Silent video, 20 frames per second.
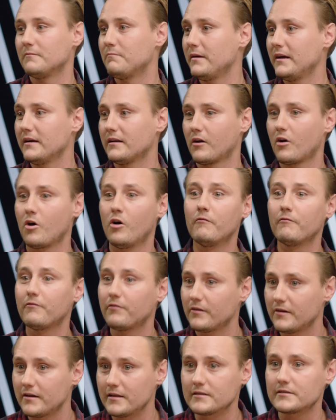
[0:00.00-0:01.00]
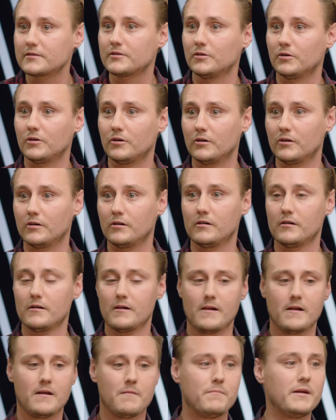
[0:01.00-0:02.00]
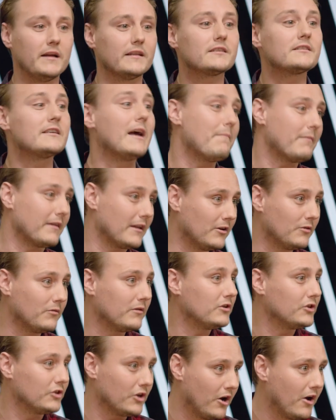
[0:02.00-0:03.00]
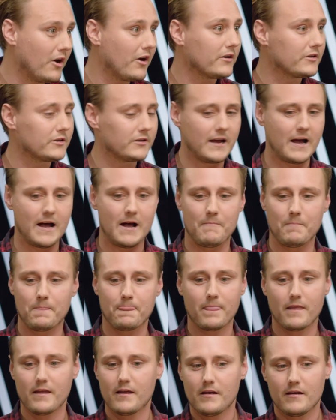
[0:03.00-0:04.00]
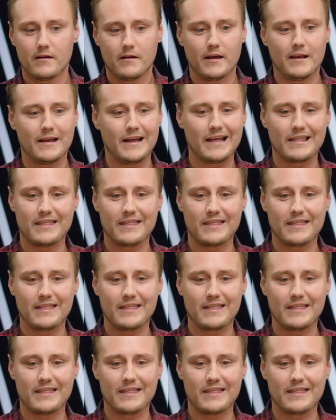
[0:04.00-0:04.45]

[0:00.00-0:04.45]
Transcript: to be at a conference or be at something to do with church. And